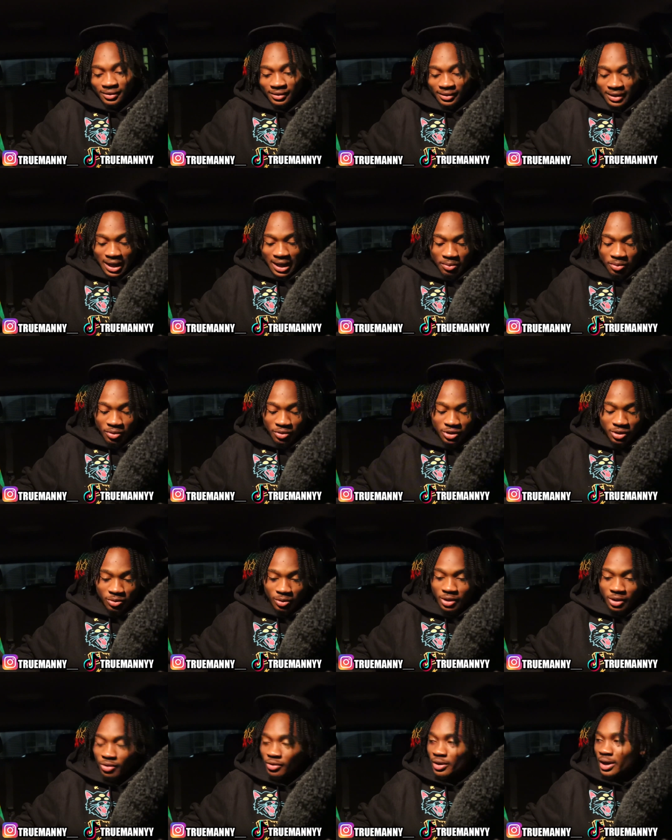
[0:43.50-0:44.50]
Nah, bro, what's the
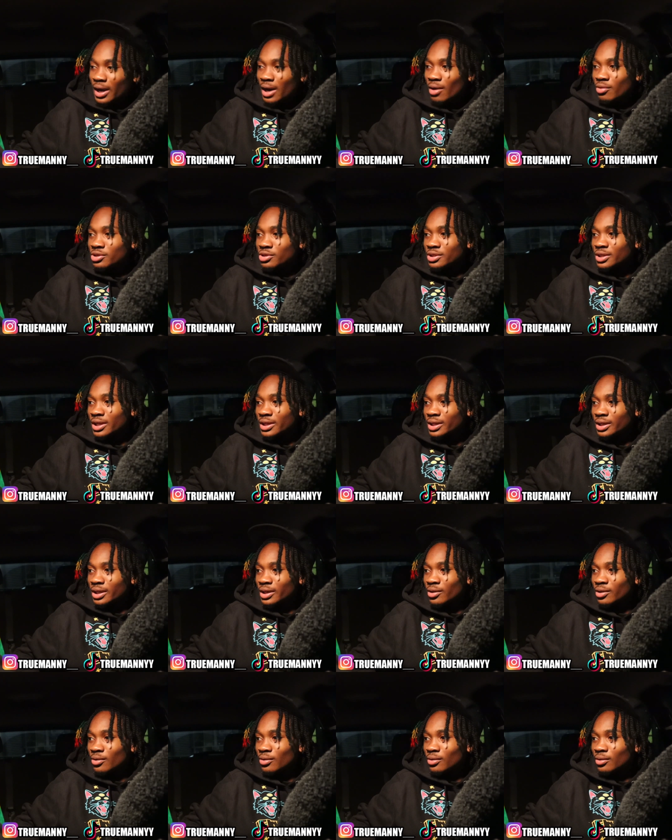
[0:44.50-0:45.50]
word though? Again, how was your day today
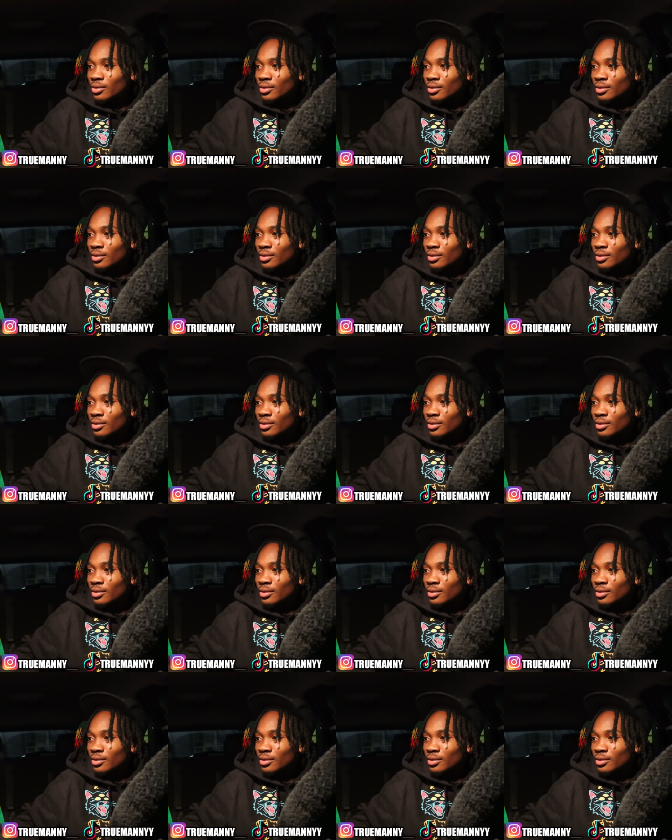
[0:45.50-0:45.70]
though?